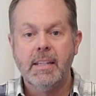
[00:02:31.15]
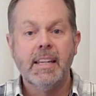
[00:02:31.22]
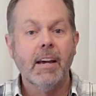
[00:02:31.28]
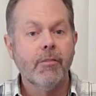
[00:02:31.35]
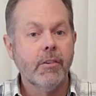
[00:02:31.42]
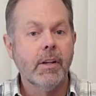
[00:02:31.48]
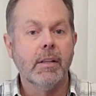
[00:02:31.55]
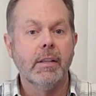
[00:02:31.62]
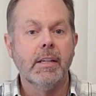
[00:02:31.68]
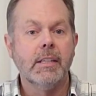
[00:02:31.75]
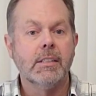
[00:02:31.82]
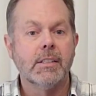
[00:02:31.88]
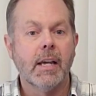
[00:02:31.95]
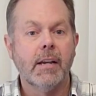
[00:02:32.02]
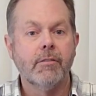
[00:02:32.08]
Definitely
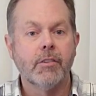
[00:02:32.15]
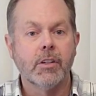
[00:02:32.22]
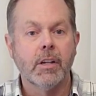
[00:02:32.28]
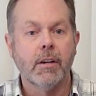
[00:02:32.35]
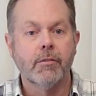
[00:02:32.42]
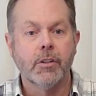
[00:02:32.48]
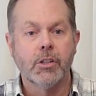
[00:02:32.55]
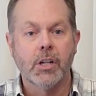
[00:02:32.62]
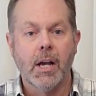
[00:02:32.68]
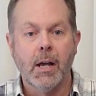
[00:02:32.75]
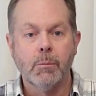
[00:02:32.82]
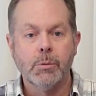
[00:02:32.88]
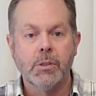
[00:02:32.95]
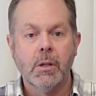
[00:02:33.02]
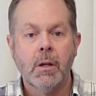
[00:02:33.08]
designed for tougher
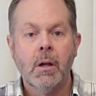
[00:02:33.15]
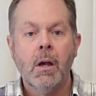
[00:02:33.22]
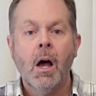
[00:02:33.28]
jobs.